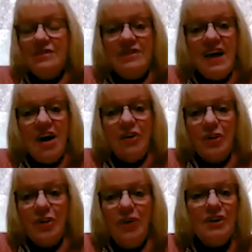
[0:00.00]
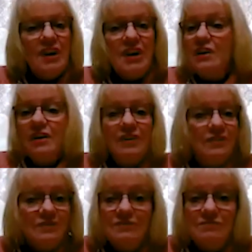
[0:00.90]
they are currently,
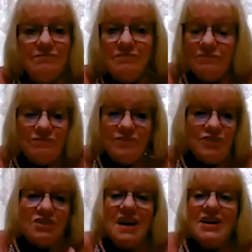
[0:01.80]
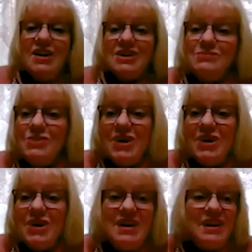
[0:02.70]
just like us, we're
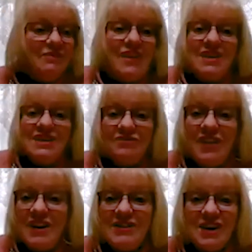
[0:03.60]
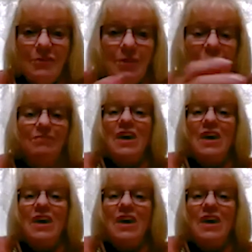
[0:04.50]
not meeting face to face, are we?